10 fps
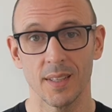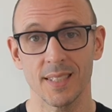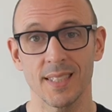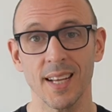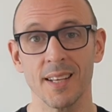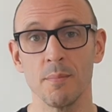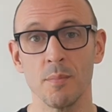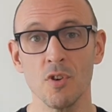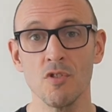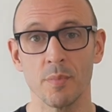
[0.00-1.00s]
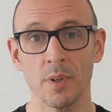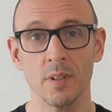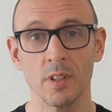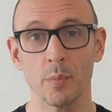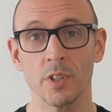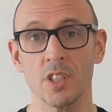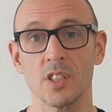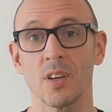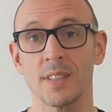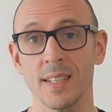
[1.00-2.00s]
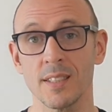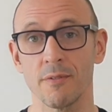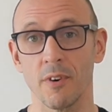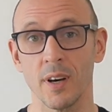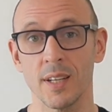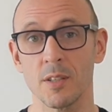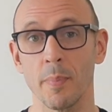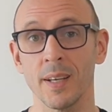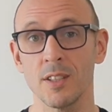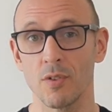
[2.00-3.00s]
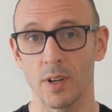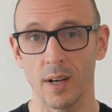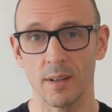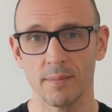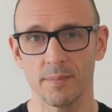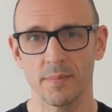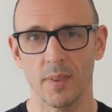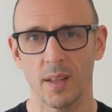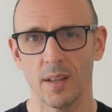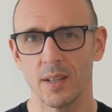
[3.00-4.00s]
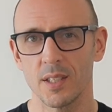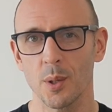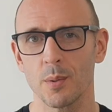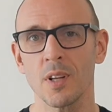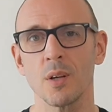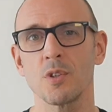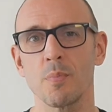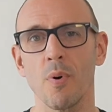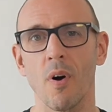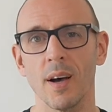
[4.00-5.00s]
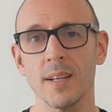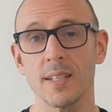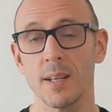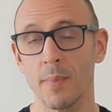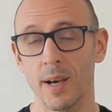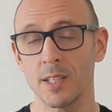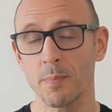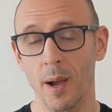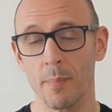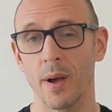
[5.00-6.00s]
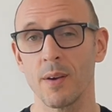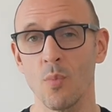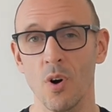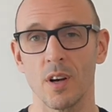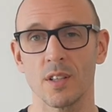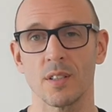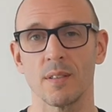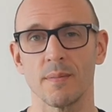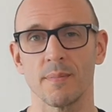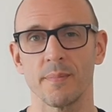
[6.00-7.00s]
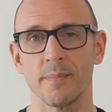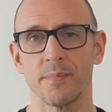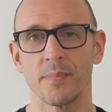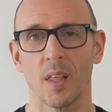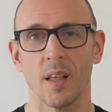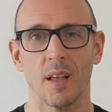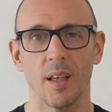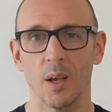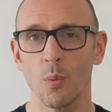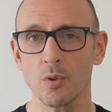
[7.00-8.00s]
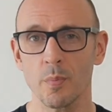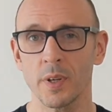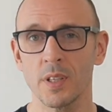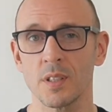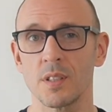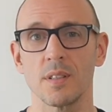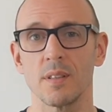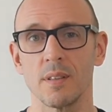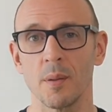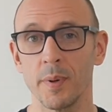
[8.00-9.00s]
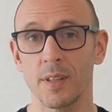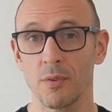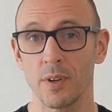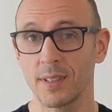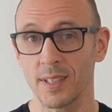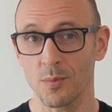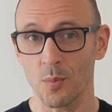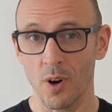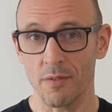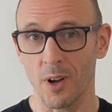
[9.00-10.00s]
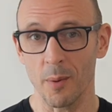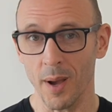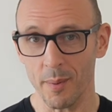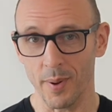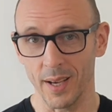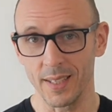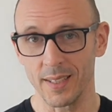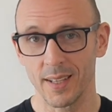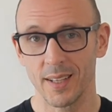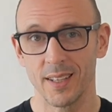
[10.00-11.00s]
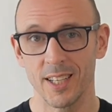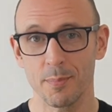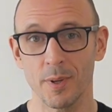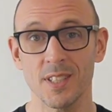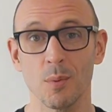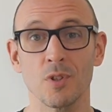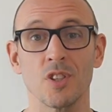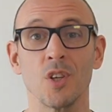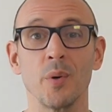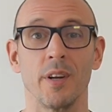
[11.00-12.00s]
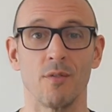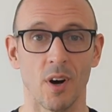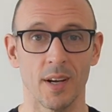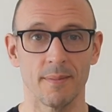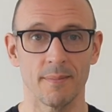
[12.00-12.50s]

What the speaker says: the same movement that we just identified as a pain trigger. So it was no surprise it made his back pain worse. It wasn't because the Big 3 doesn't work for low back pain, it's because he wasn't doing it right.